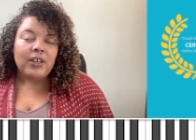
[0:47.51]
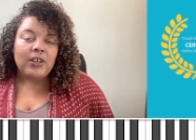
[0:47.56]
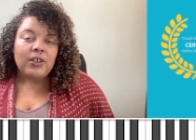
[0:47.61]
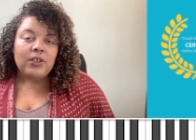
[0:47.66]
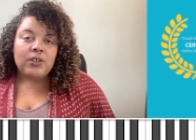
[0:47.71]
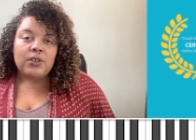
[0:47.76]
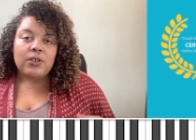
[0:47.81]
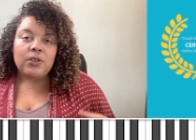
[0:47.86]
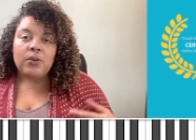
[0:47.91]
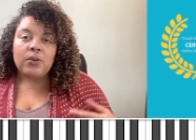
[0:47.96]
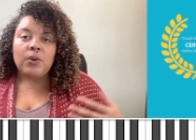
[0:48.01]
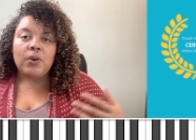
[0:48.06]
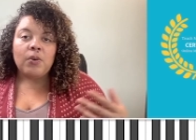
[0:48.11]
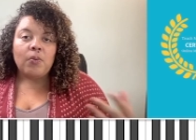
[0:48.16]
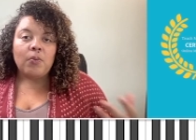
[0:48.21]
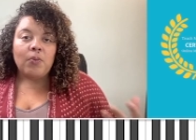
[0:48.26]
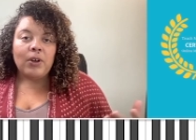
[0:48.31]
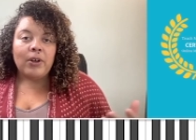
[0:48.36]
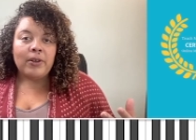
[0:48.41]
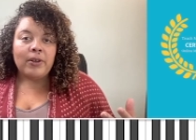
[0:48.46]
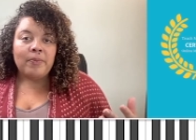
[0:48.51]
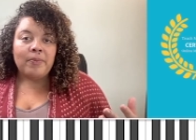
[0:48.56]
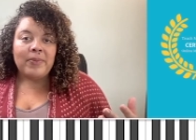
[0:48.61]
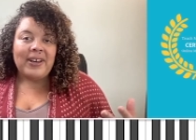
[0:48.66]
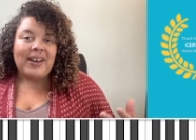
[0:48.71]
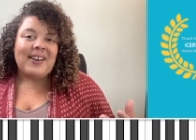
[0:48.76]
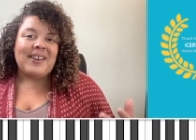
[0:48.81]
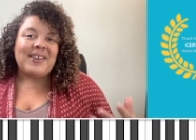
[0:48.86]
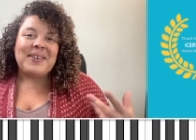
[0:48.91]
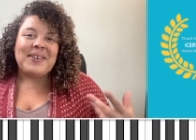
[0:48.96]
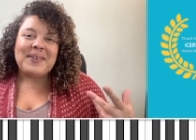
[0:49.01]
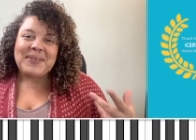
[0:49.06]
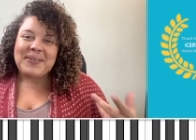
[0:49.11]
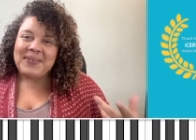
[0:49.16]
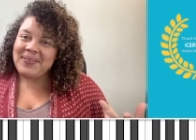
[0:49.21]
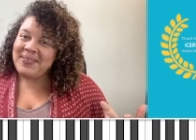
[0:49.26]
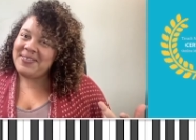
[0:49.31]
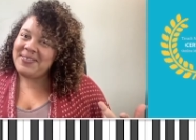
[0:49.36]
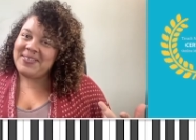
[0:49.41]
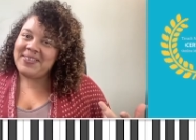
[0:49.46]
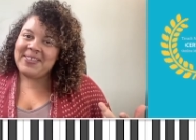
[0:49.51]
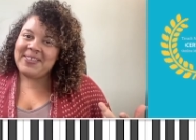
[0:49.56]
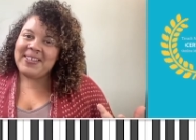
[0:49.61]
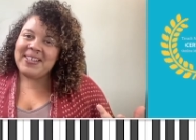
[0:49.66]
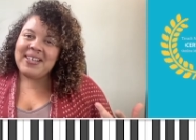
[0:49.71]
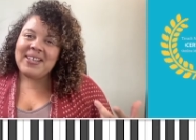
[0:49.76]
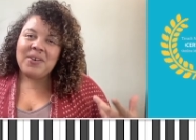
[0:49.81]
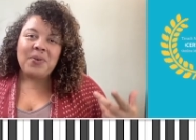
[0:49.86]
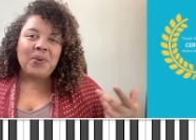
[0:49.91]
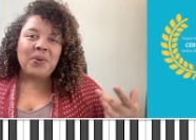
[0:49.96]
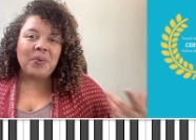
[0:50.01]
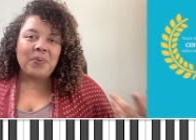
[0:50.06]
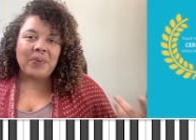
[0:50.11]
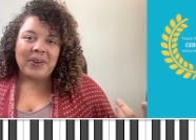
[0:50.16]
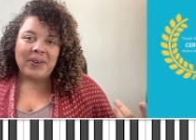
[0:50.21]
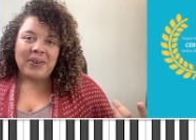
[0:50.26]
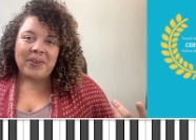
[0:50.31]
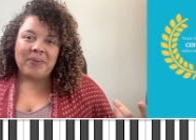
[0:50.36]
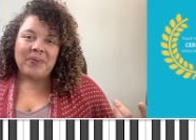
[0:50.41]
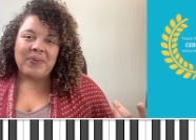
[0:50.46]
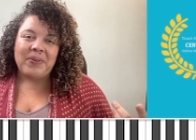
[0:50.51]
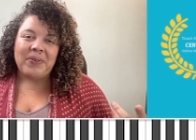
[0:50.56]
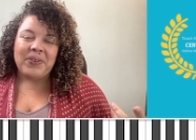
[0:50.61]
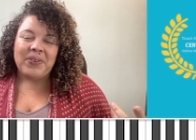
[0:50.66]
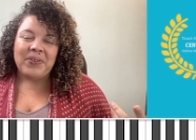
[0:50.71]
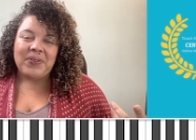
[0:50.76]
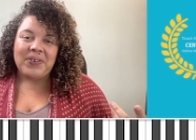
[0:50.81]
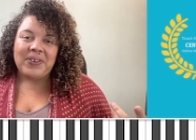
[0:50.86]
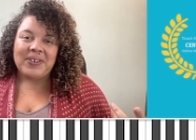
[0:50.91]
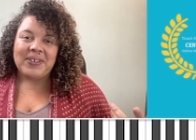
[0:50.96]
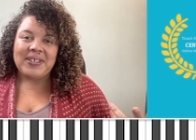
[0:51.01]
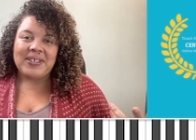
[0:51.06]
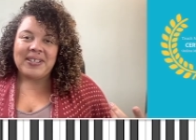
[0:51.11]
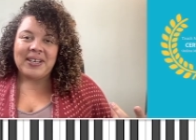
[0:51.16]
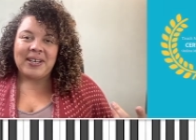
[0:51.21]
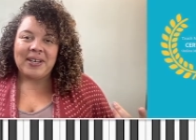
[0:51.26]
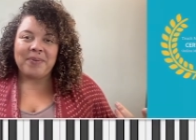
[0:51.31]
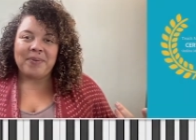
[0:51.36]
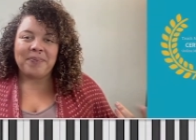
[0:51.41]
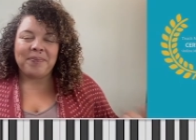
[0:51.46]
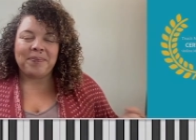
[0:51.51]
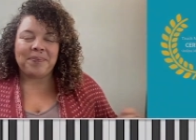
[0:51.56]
So welcome back to the journey, or welcome for the first time.